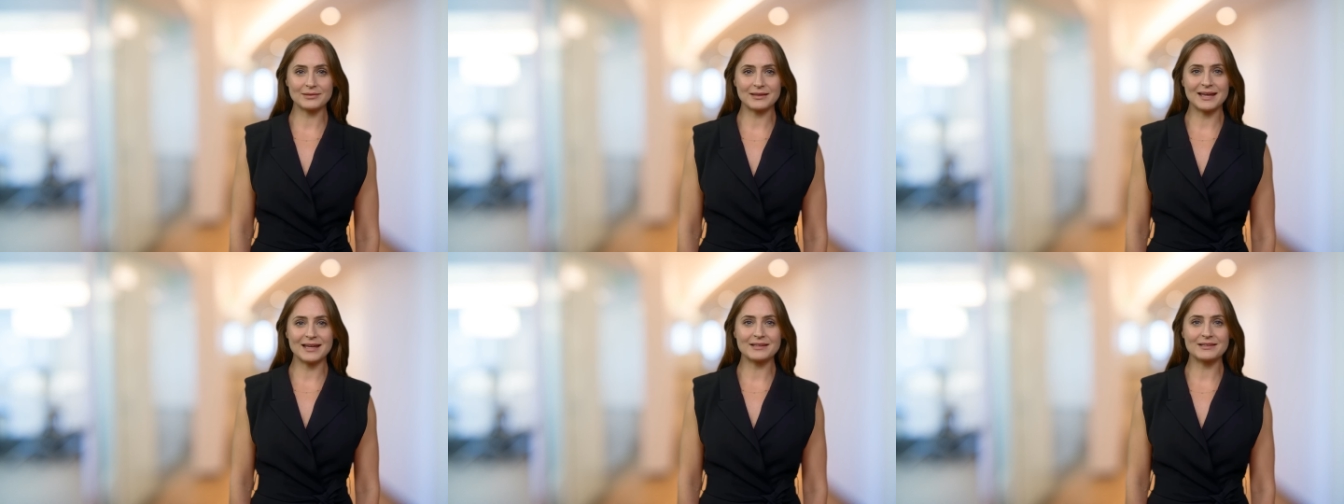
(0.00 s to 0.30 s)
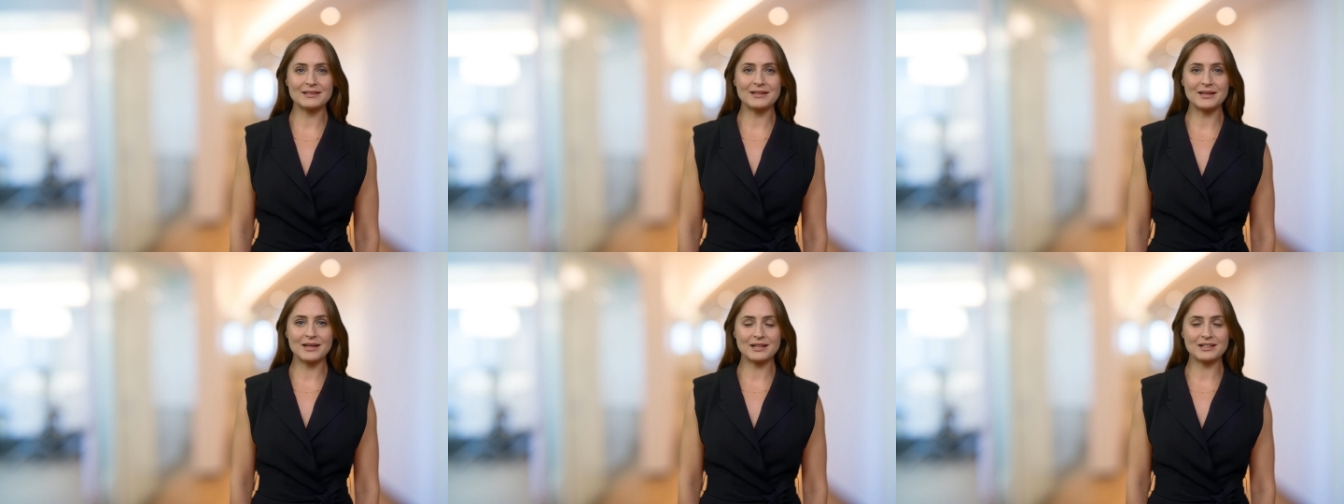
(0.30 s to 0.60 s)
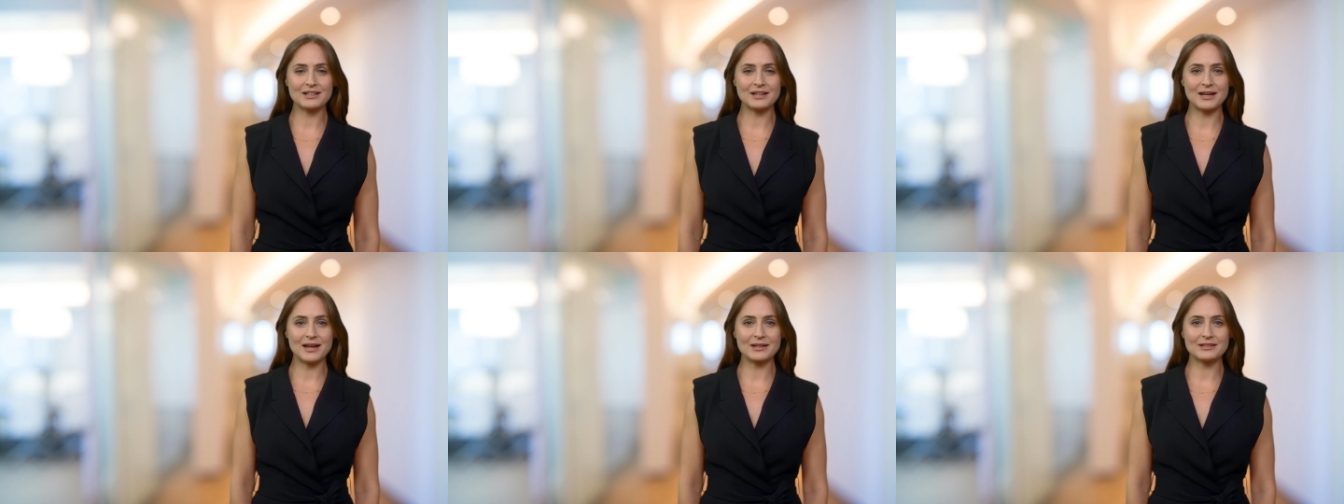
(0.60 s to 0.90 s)

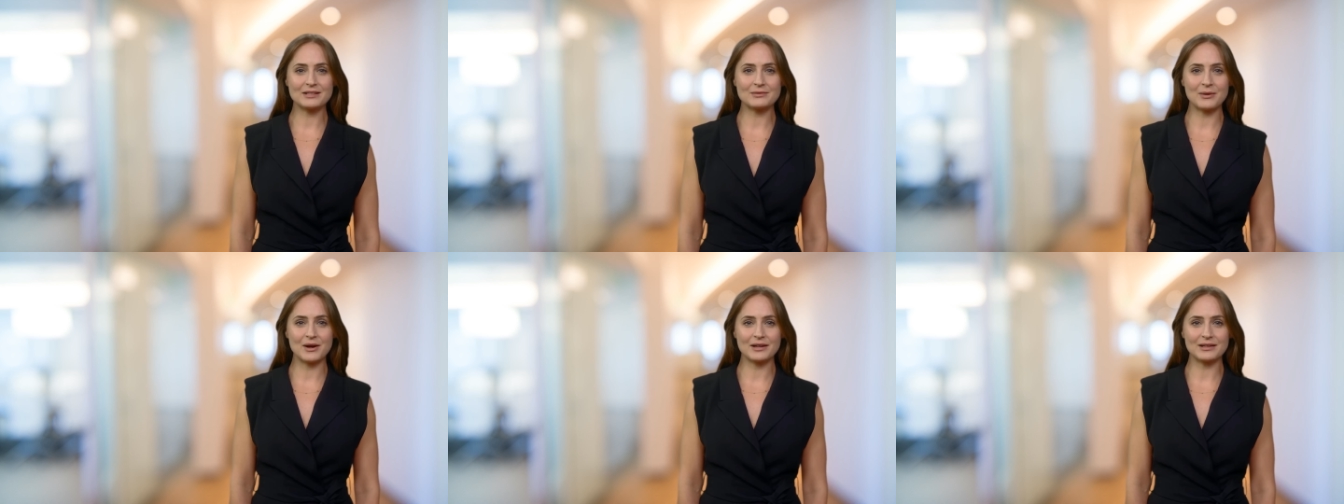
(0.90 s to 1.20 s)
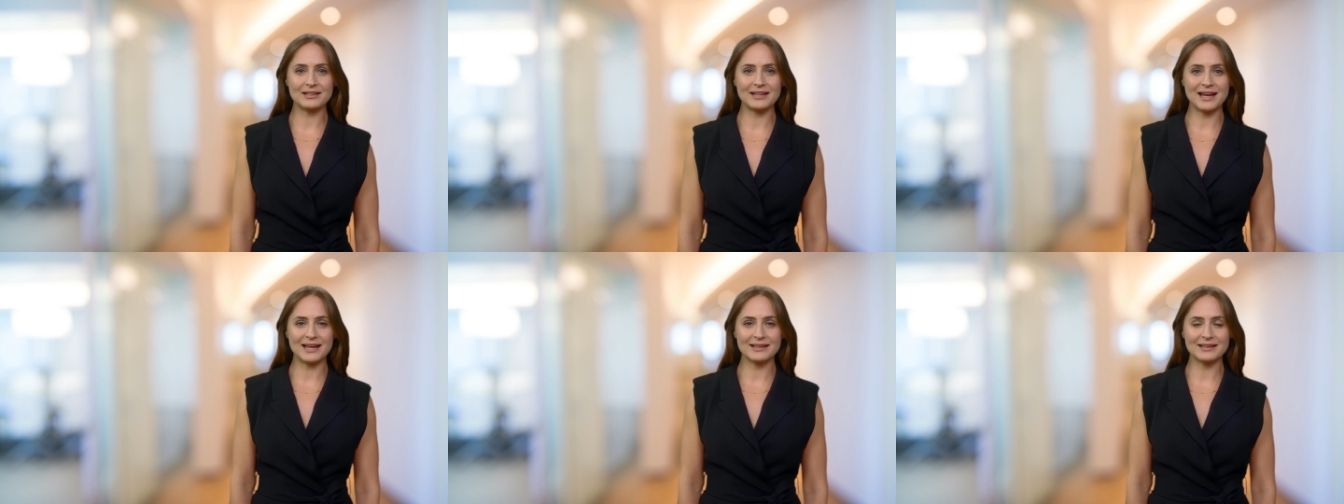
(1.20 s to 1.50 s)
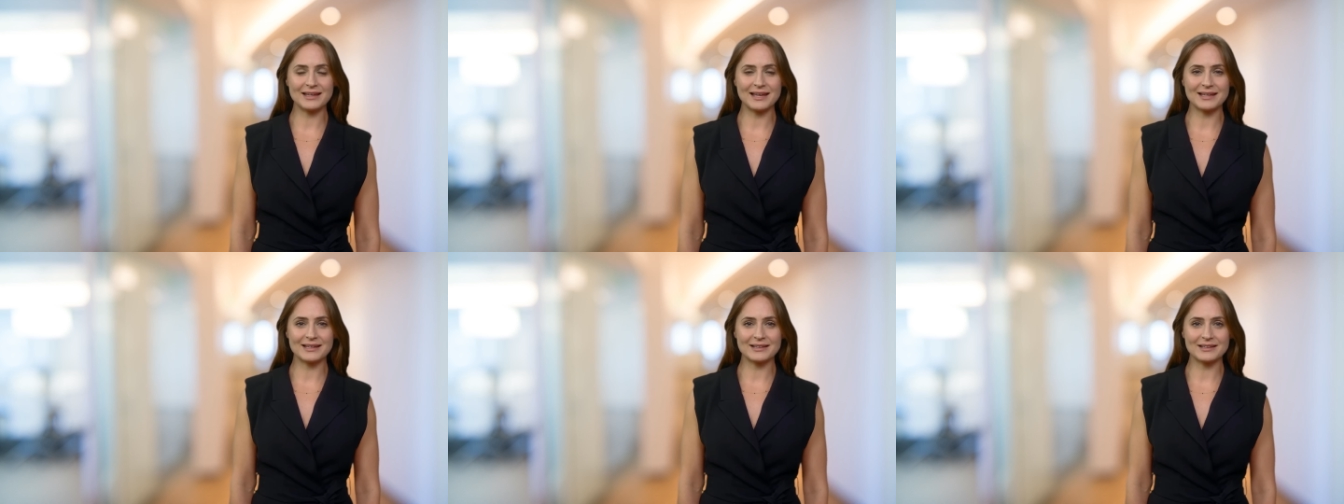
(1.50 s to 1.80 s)
Installation of Smart
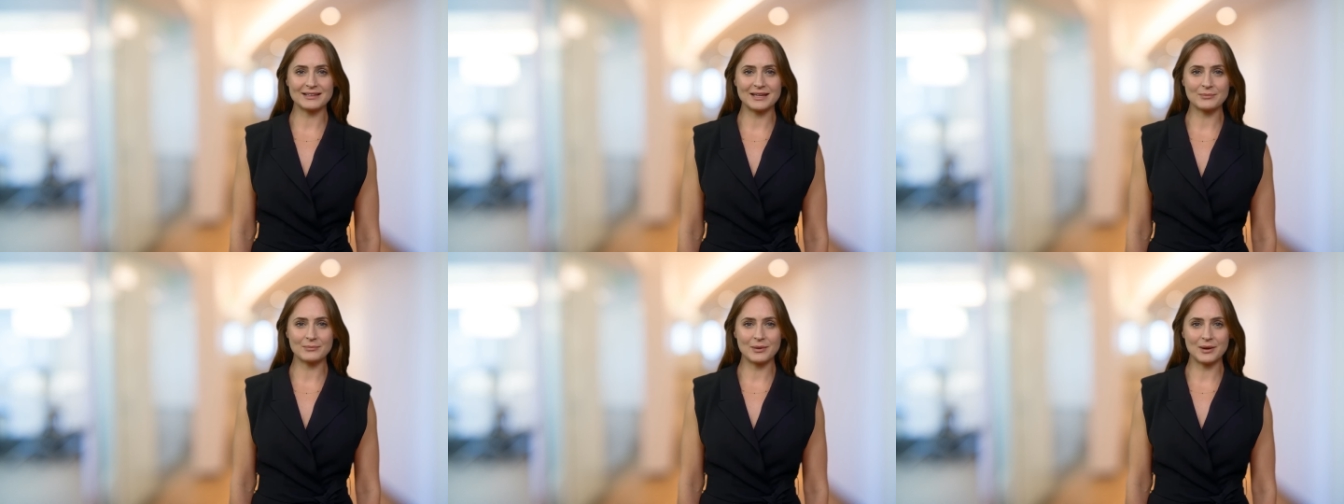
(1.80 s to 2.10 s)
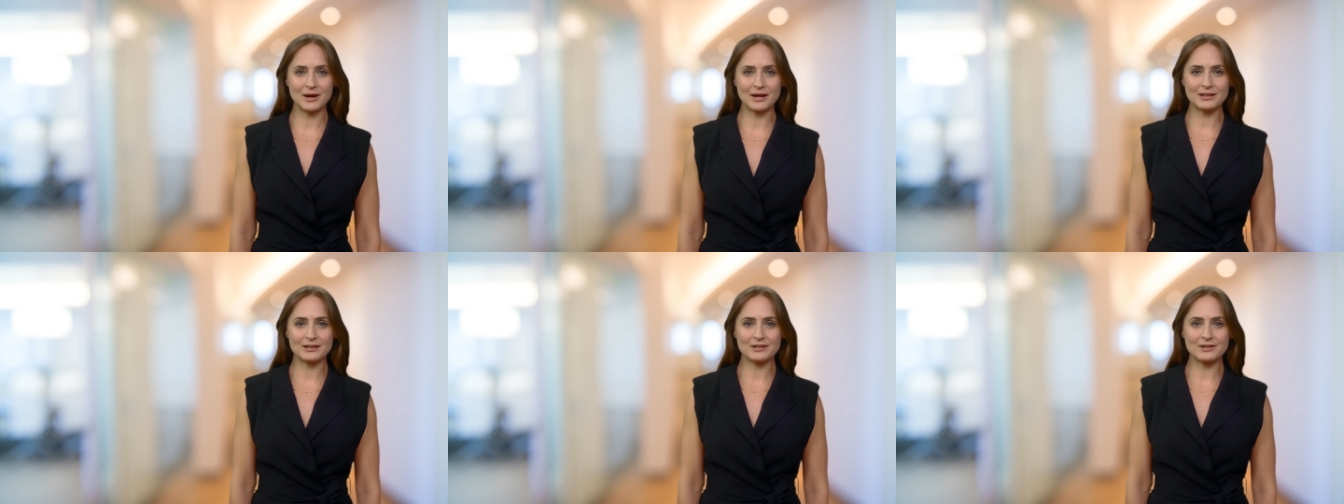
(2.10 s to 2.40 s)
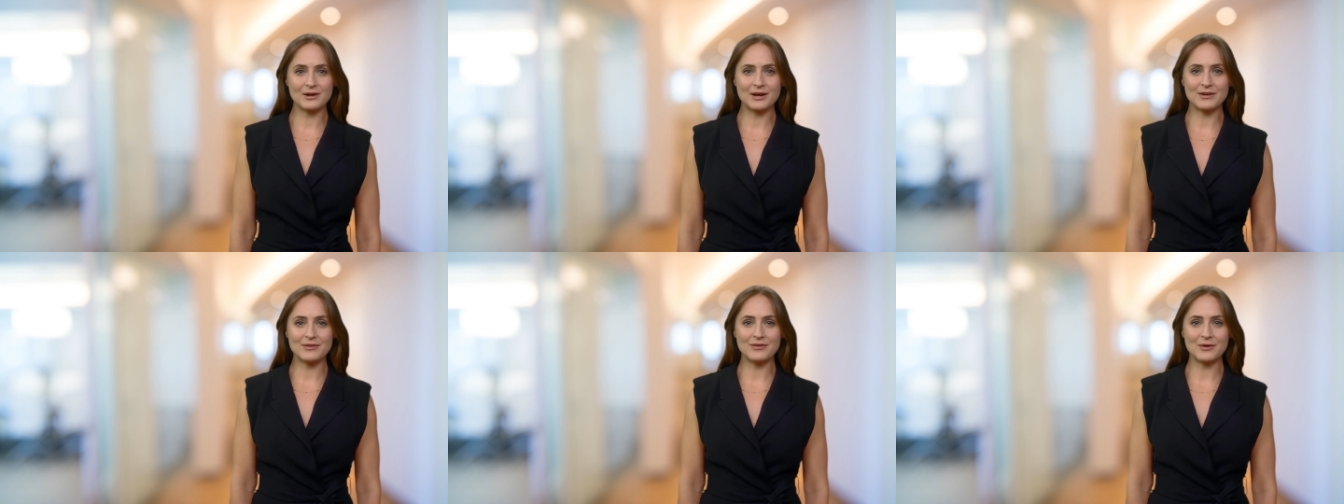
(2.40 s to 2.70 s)
Tint is simple and
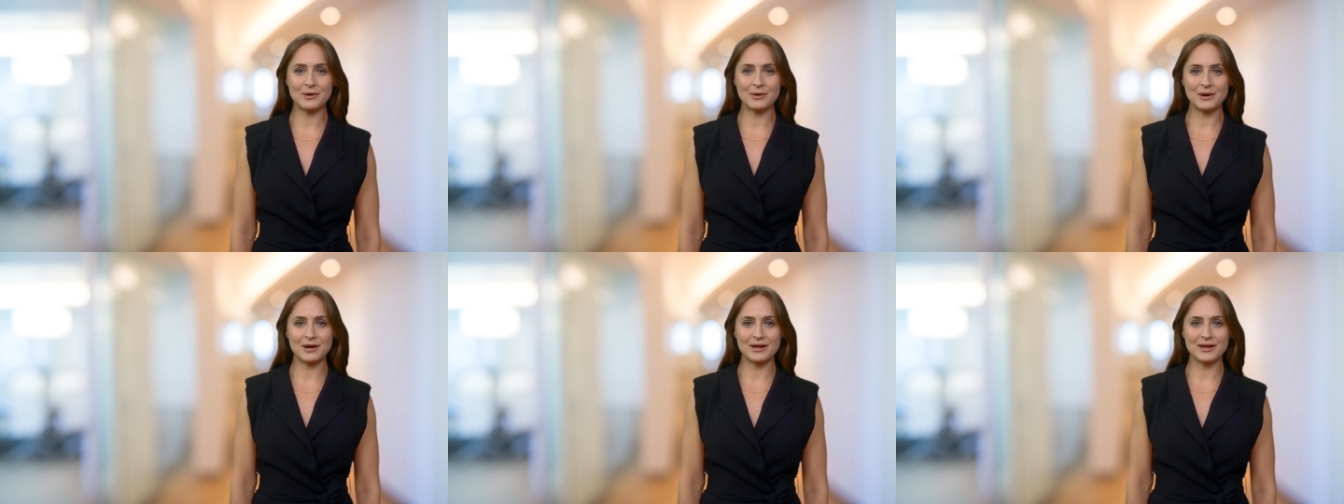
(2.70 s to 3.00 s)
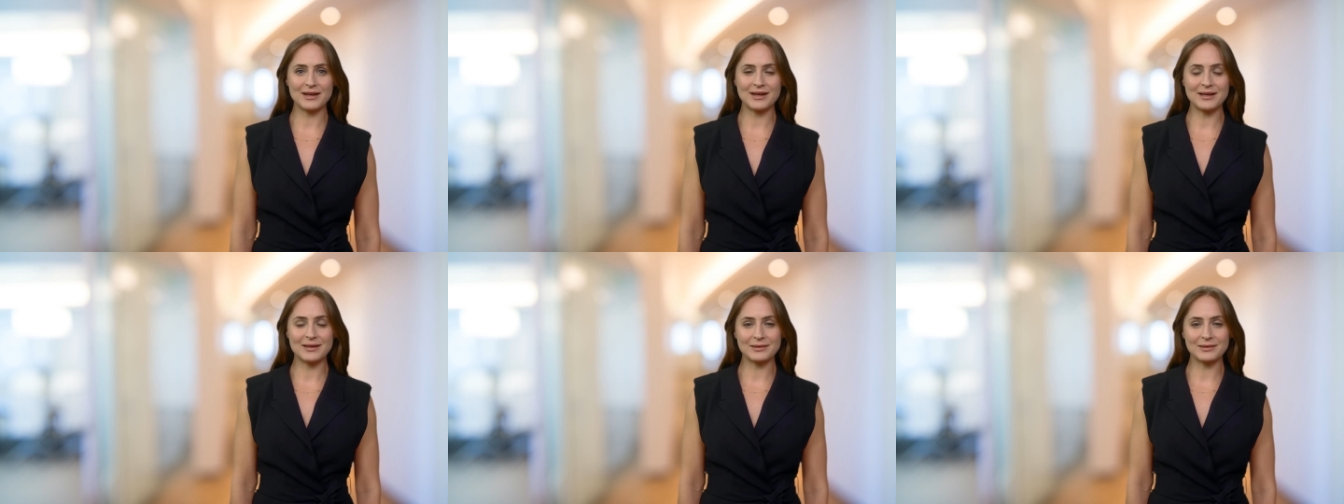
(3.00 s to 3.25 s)
straightforward,